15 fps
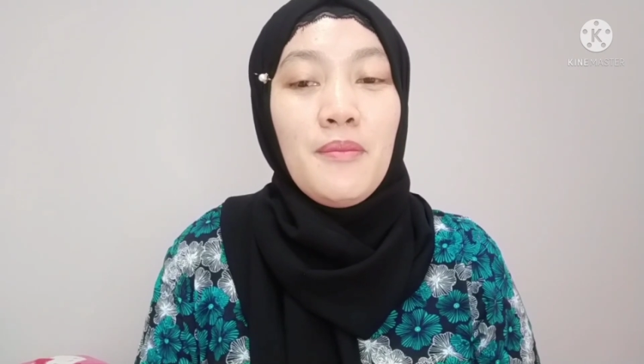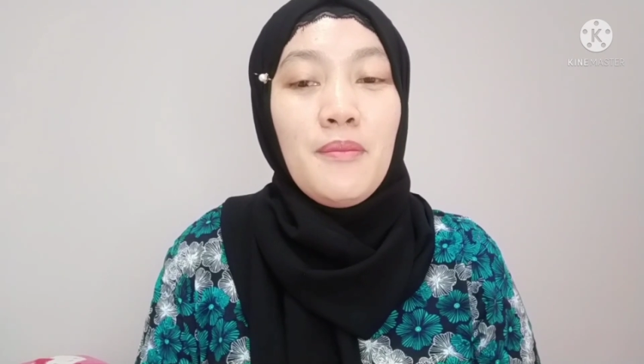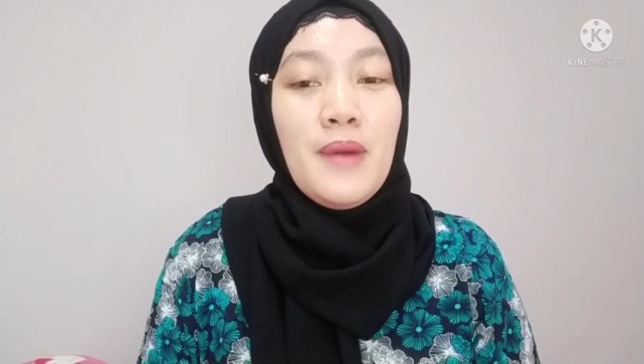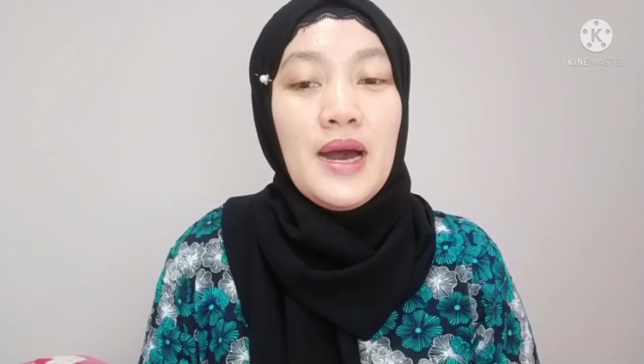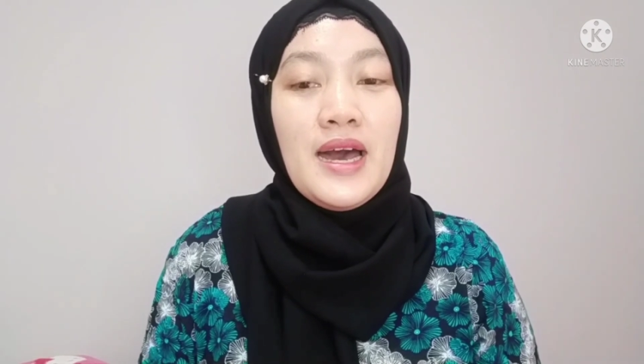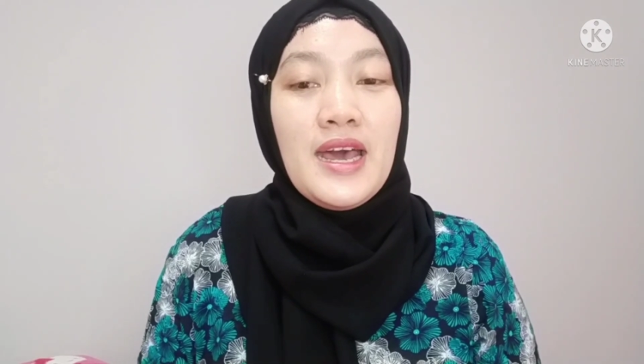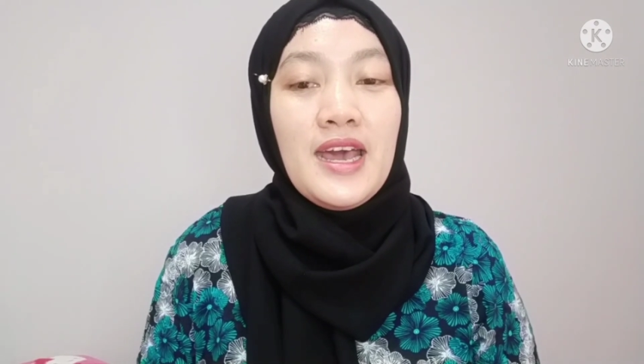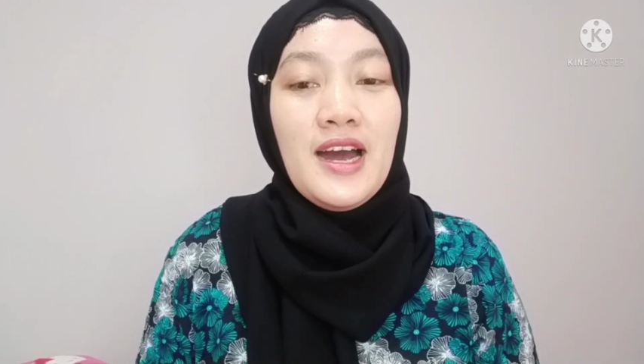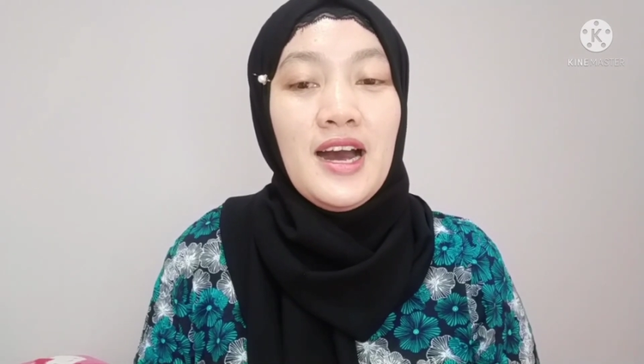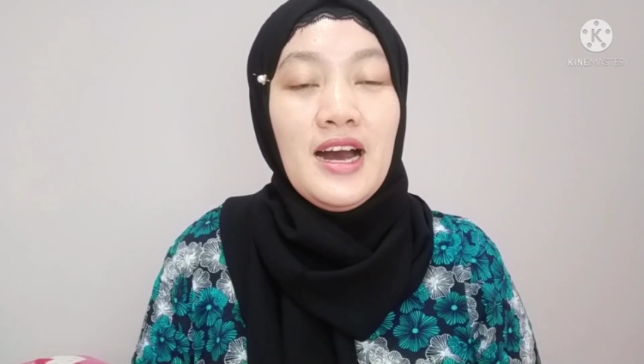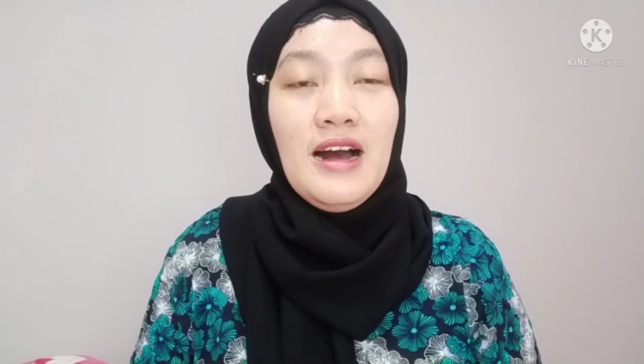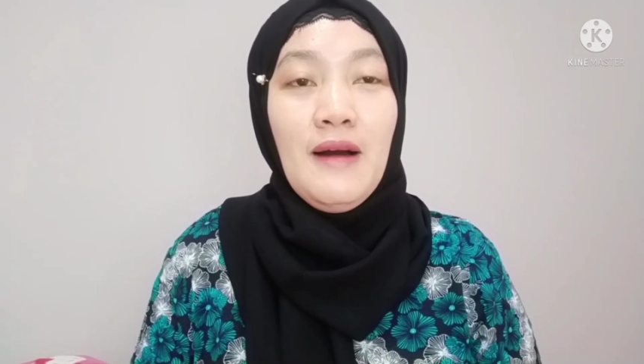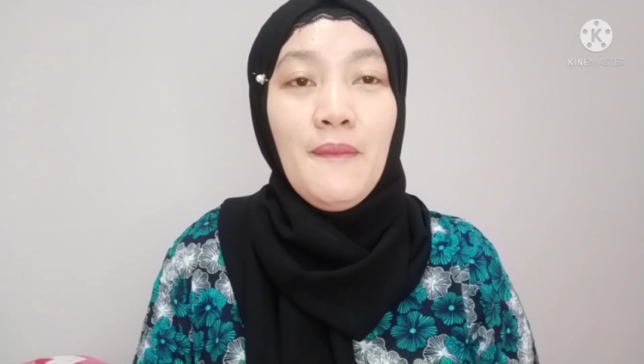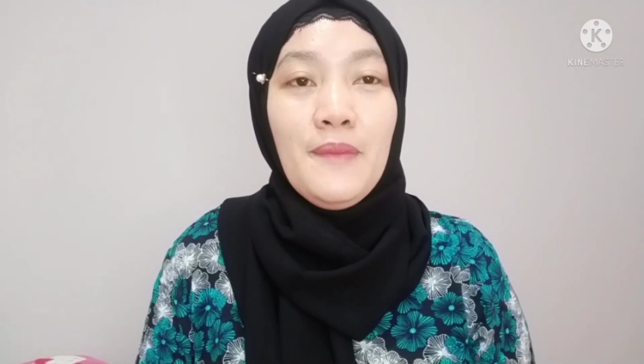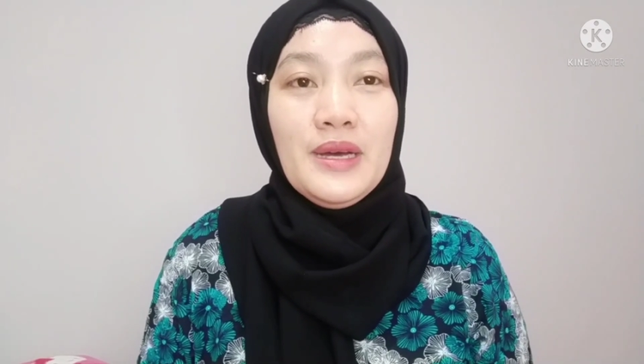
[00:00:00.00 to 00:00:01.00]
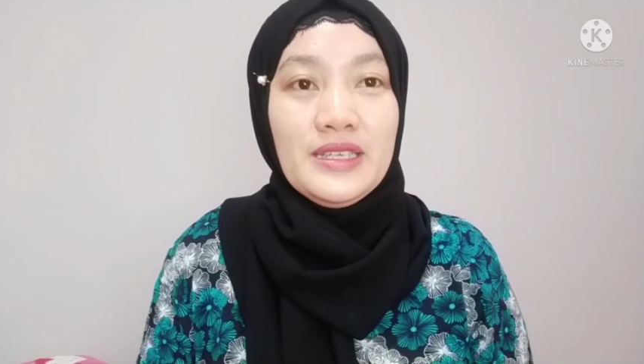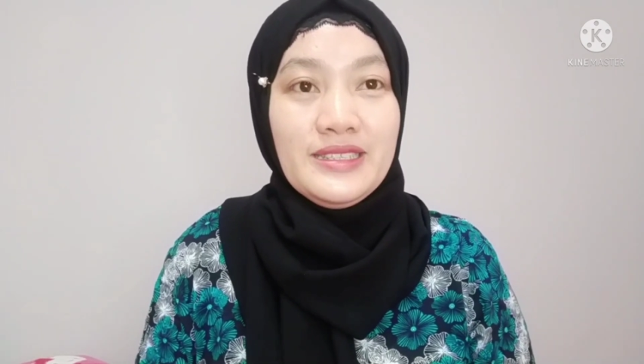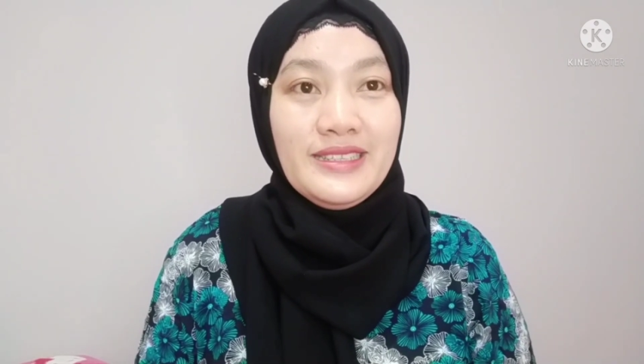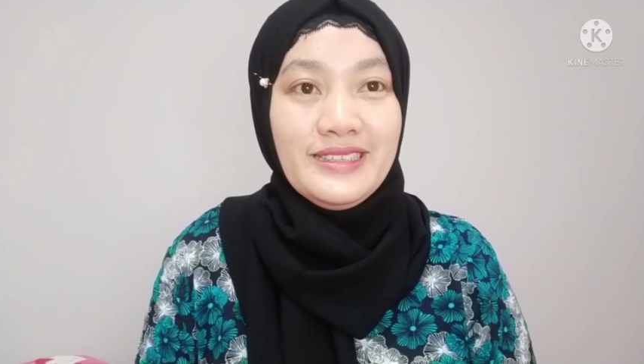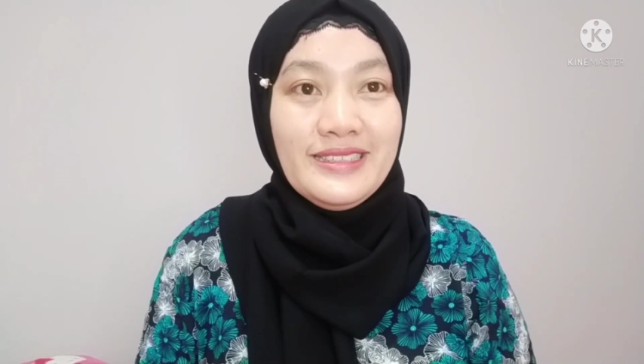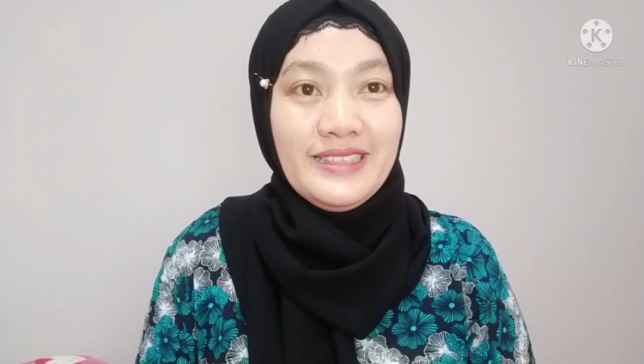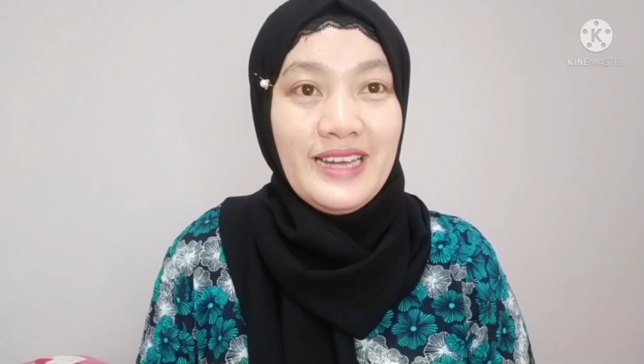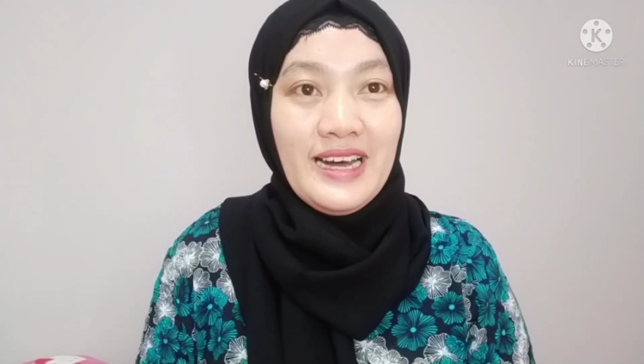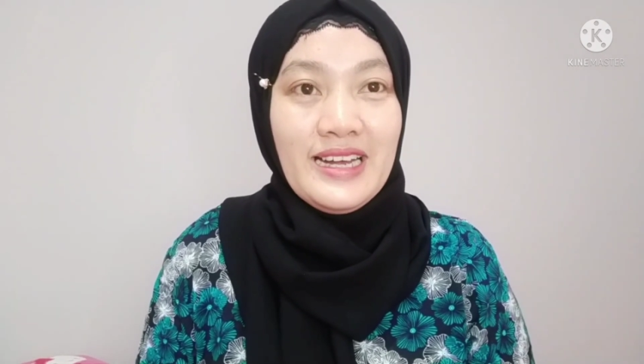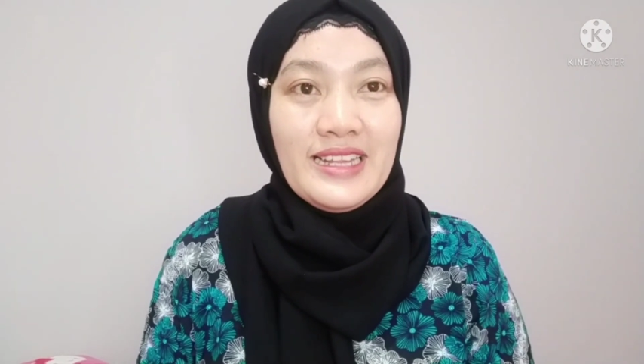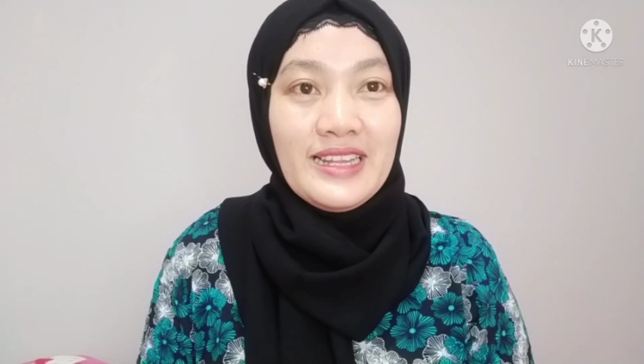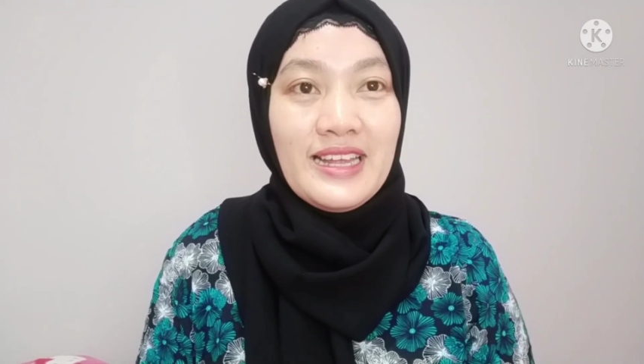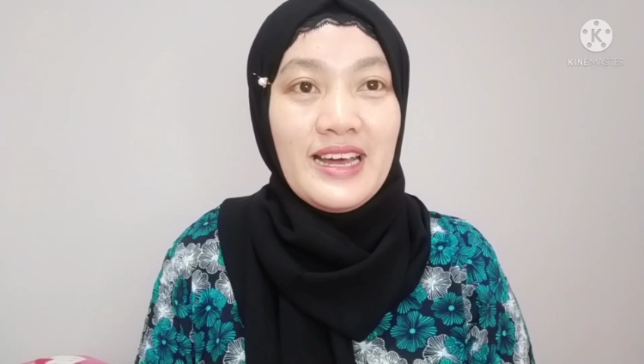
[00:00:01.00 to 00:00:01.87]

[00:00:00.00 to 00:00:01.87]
by Ahmed Deedat.